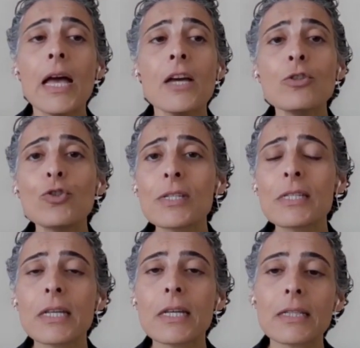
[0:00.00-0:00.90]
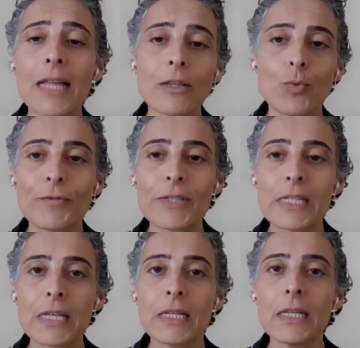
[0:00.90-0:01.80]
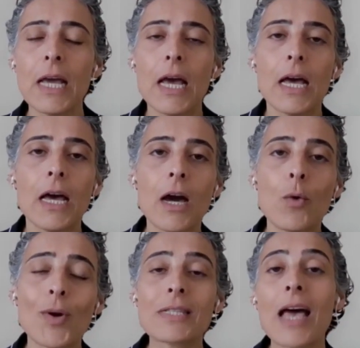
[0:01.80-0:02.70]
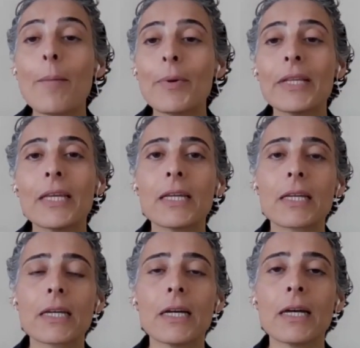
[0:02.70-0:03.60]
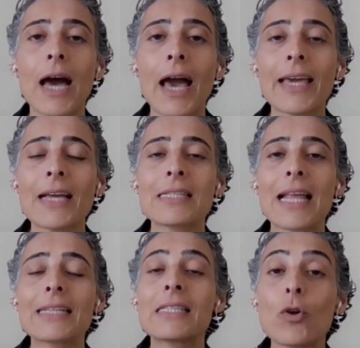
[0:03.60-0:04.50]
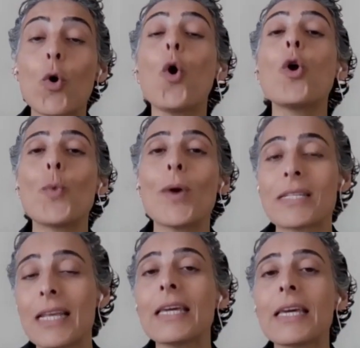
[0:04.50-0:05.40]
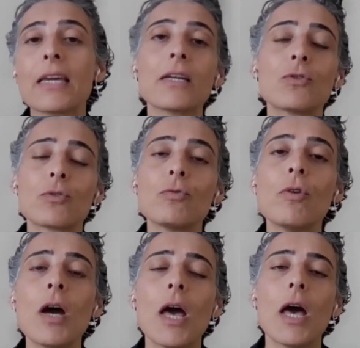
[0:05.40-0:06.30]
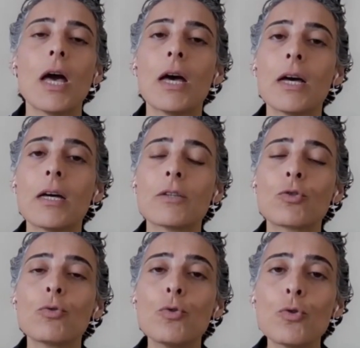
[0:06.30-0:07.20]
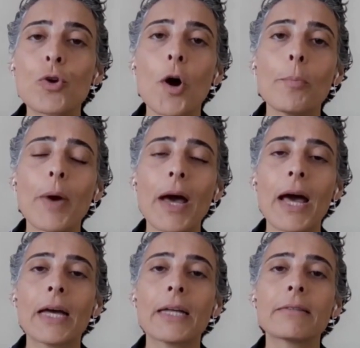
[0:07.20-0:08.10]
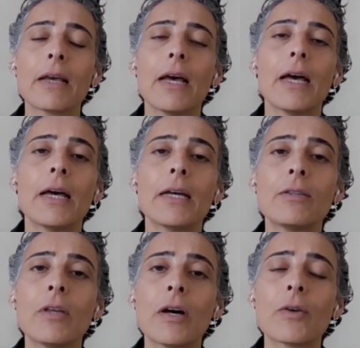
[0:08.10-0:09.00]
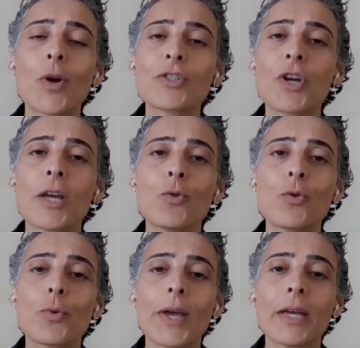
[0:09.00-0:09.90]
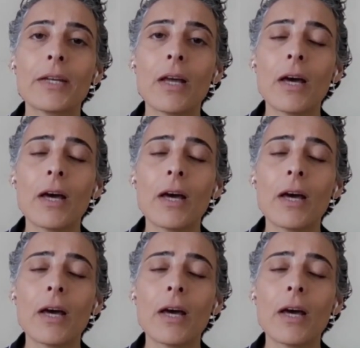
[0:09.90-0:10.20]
interesting that we've seen what's happening, I guess, like always linking it to Europe and the Russia-Ukraine